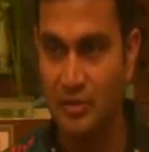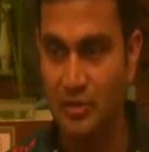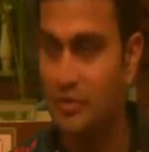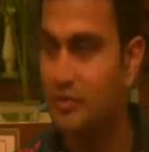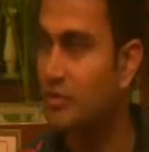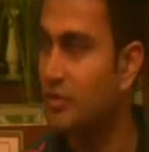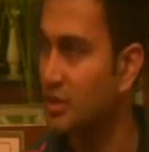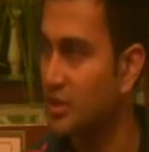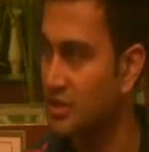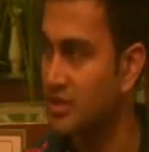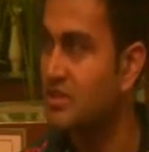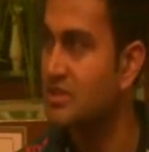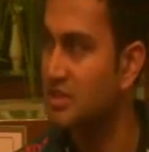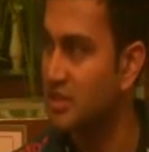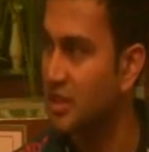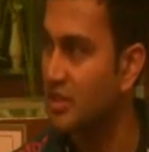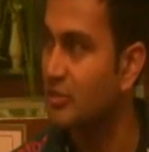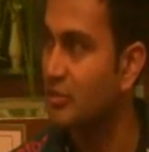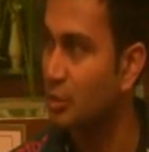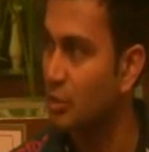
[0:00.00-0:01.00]
and sort
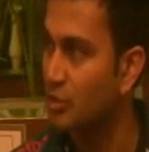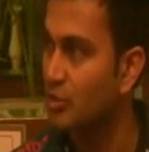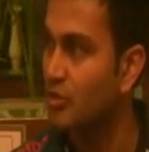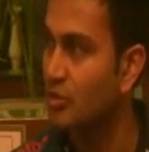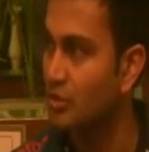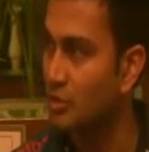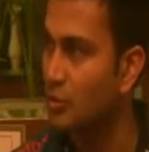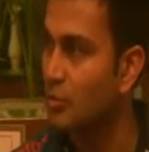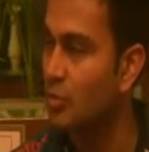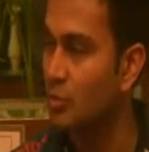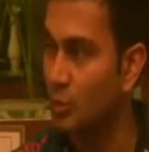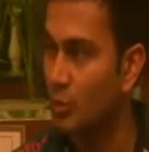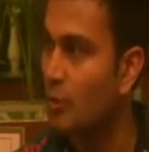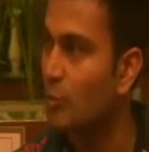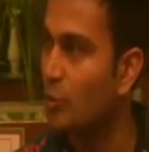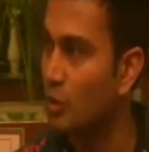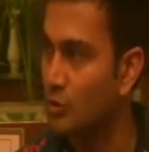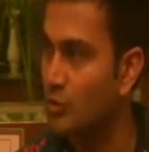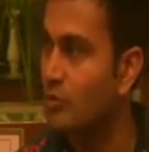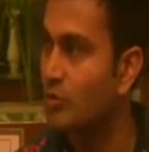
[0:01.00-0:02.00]
of discuss what
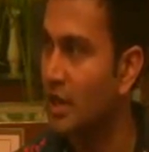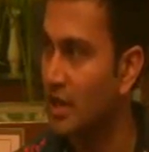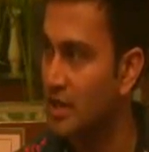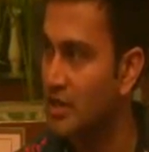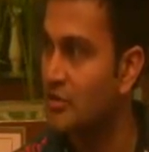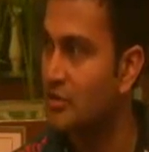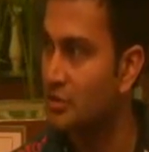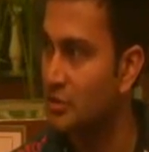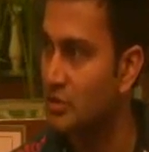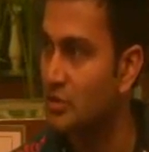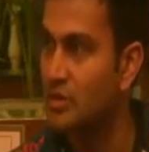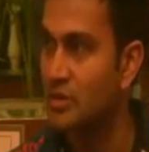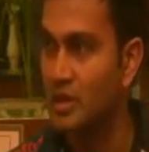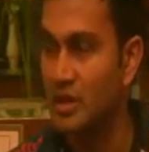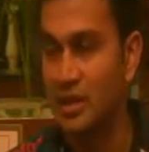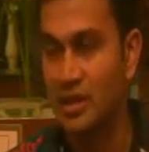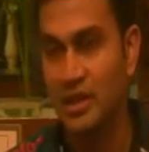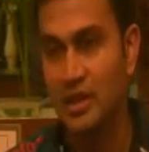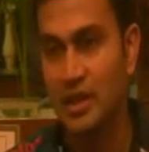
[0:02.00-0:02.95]
you ran into.